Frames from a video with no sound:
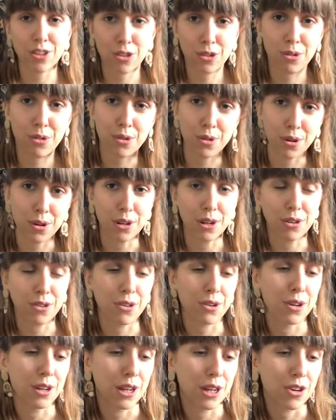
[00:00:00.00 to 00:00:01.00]
truly
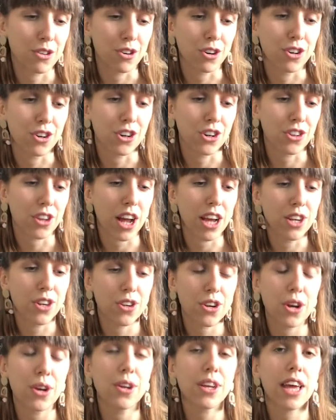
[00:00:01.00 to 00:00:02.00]
atrocious. I
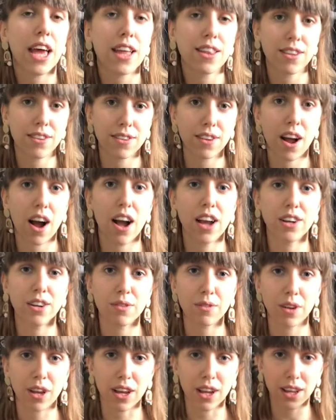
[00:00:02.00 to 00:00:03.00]
don't get this kind
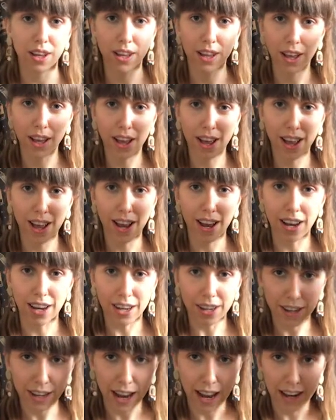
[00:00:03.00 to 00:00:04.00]
of like
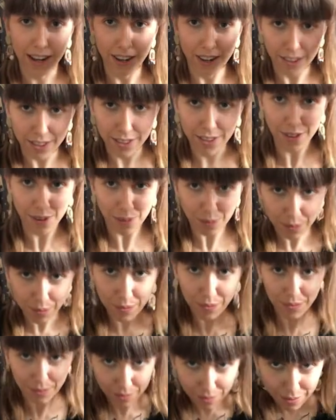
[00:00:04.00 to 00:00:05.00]
layered
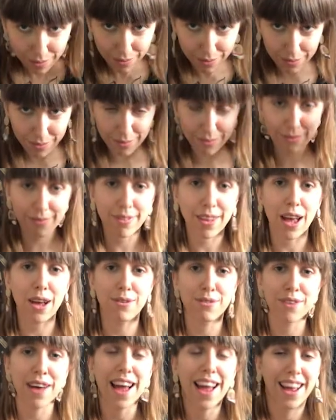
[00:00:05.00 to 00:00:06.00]

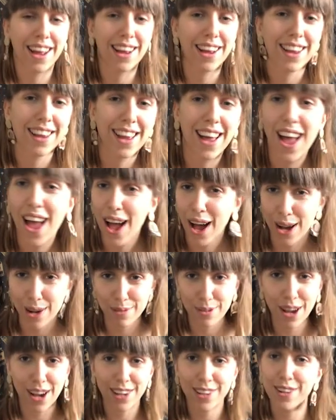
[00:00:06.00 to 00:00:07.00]
effect.
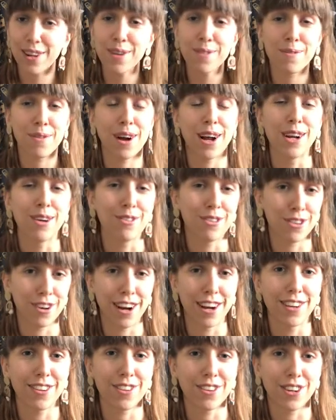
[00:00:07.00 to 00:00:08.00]
I don't know why I'm
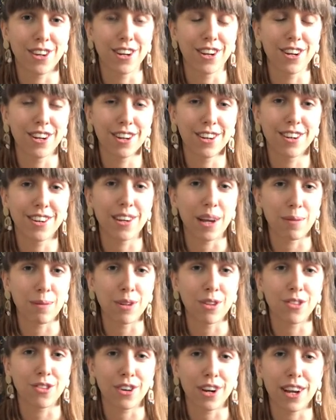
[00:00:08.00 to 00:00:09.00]
trying to
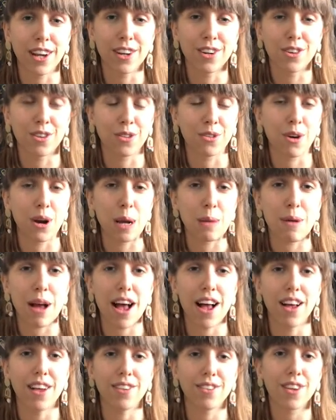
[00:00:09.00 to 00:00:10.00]
demonstrate and describe
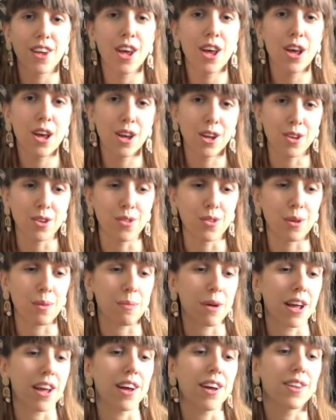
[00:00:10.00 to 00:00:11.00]
hairs using
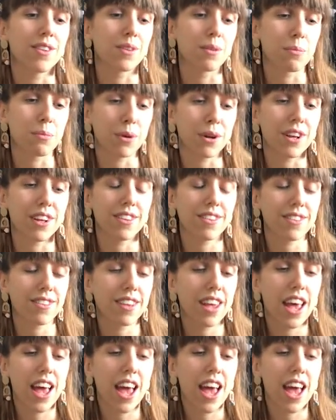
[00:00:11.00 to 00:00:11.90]
my hands, but it's